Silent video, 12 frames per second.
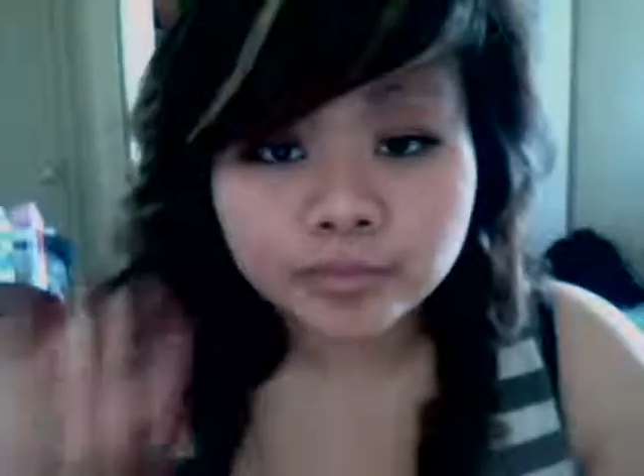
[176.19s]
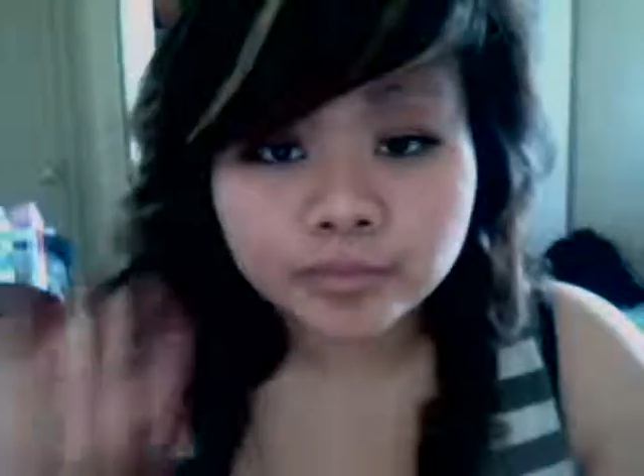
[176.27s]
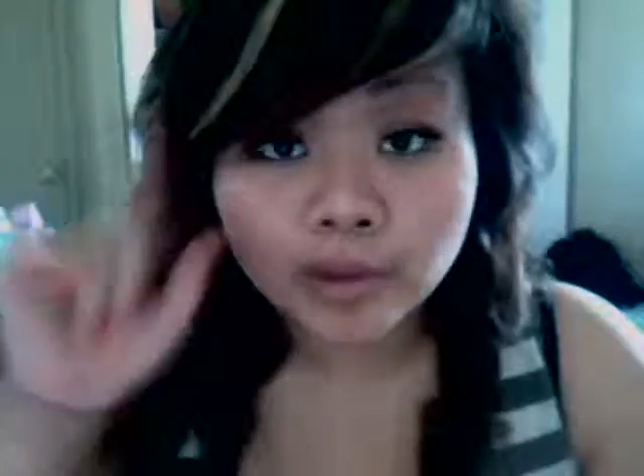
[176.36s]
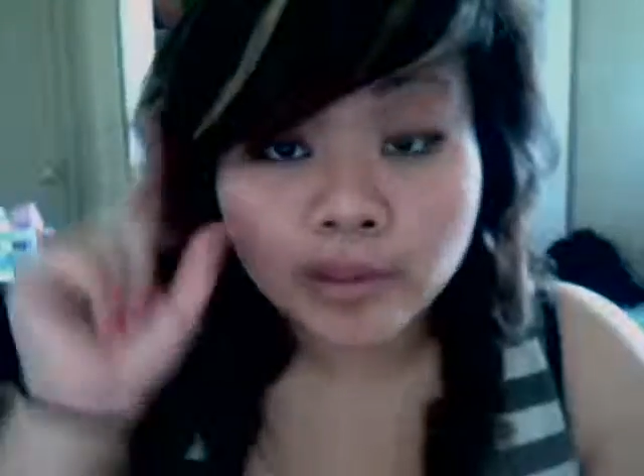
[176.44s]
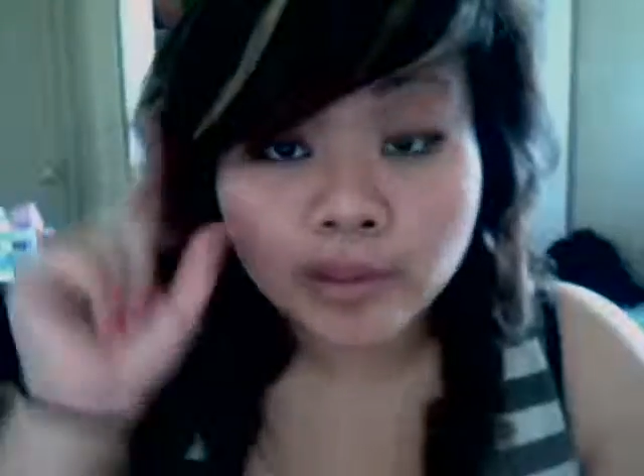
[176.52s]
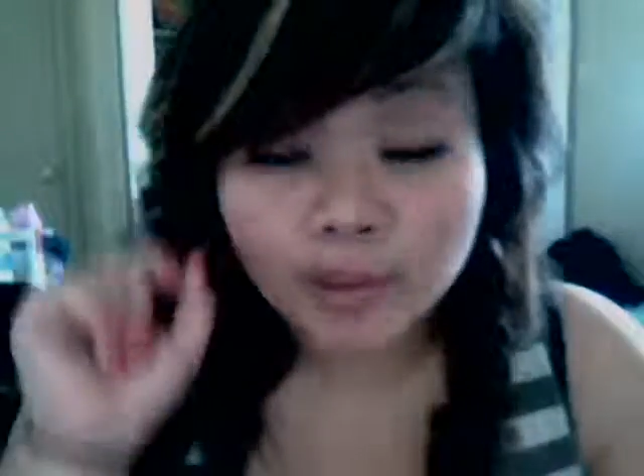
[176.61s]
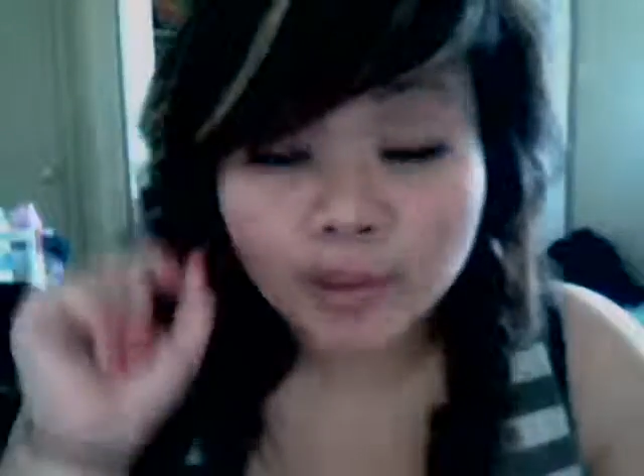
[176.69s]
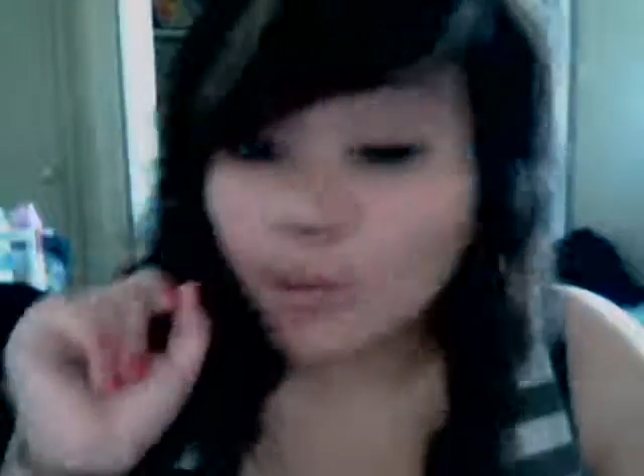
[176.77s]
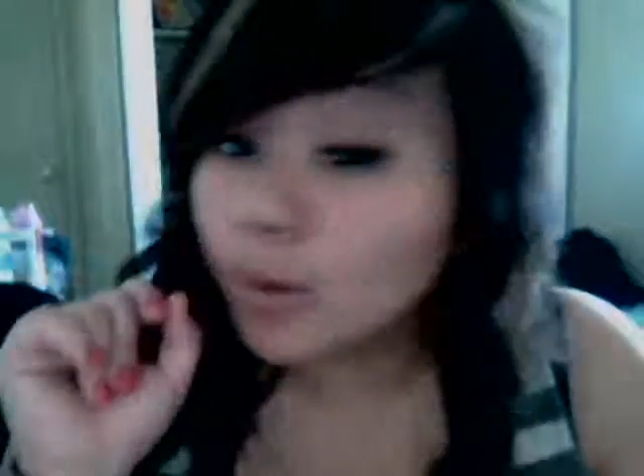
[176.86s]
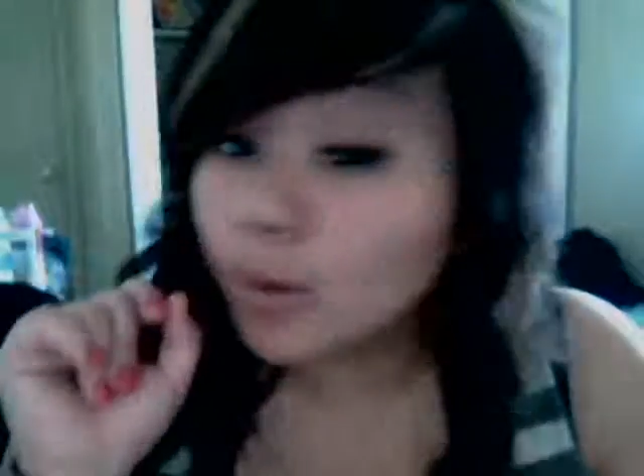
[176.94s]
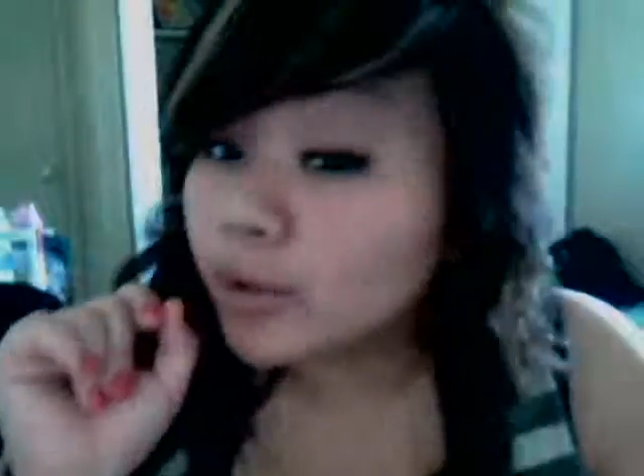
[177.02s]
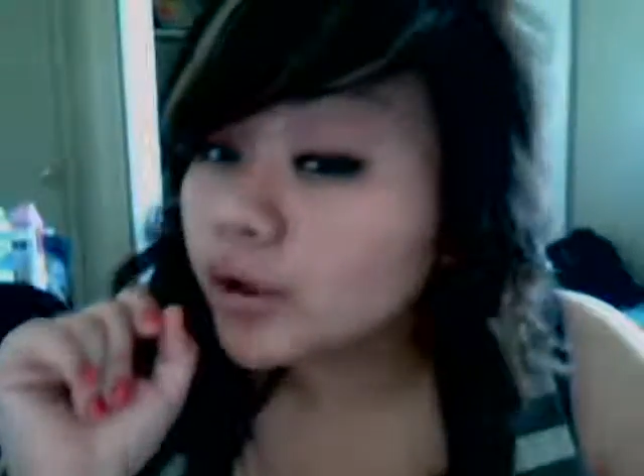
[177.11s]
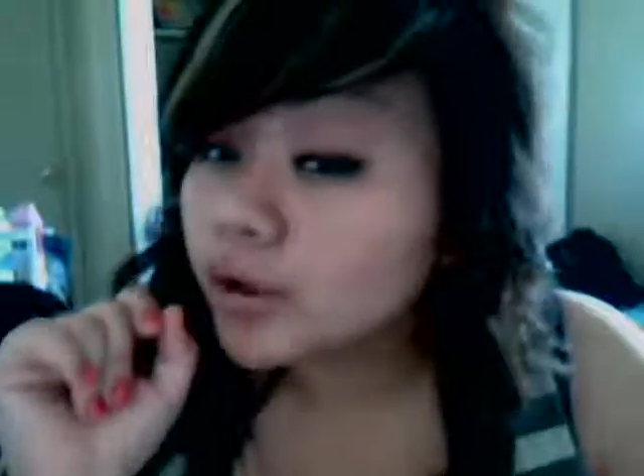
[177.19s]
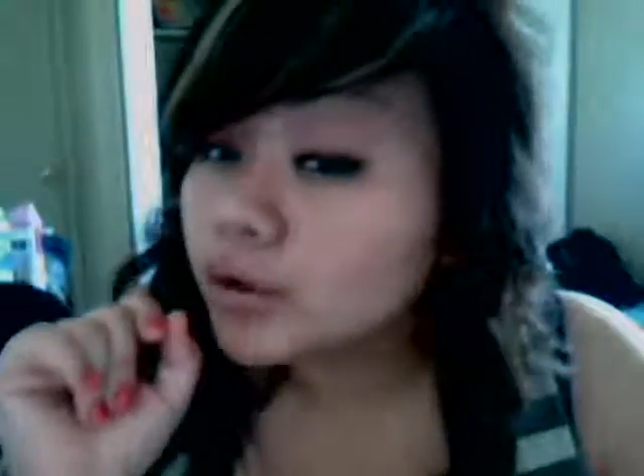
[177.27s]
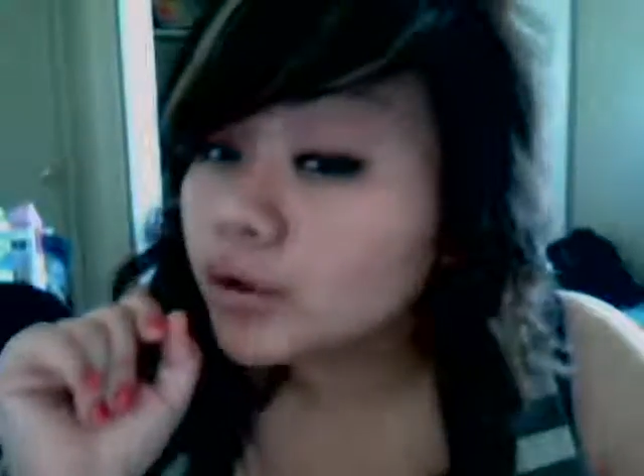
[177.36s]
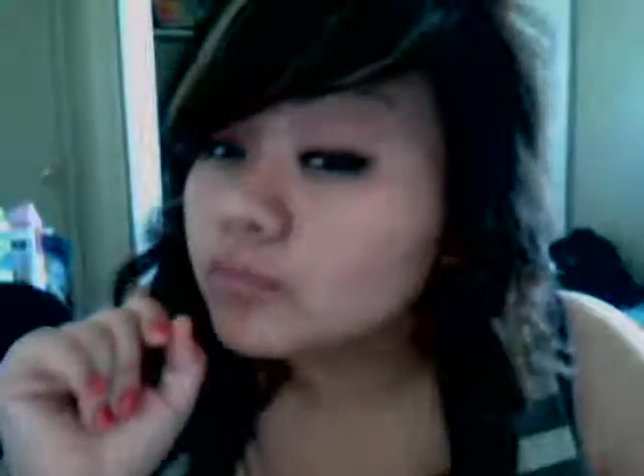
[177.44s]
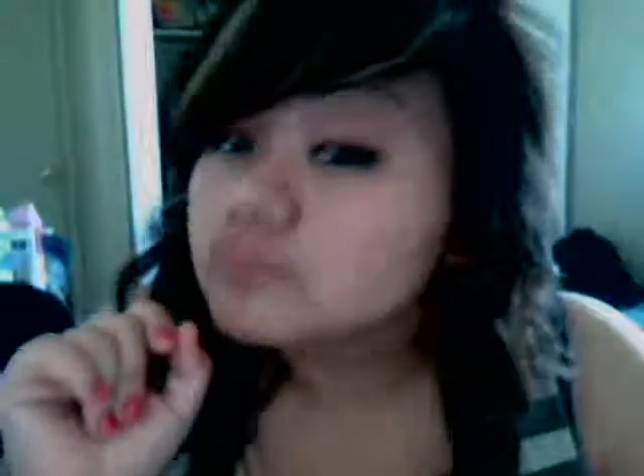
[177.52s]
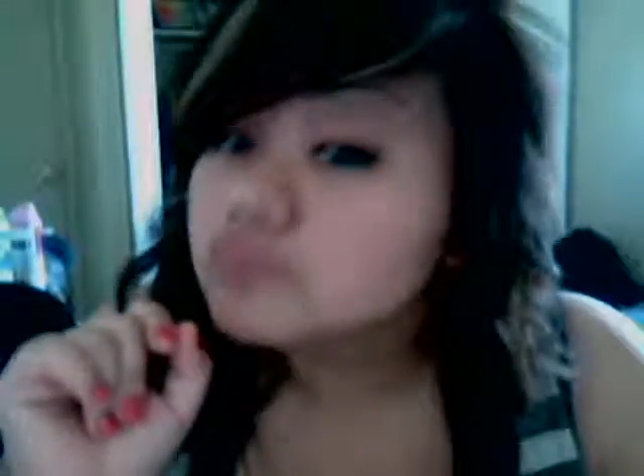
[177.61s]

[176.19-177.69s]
Bought them at Walmart.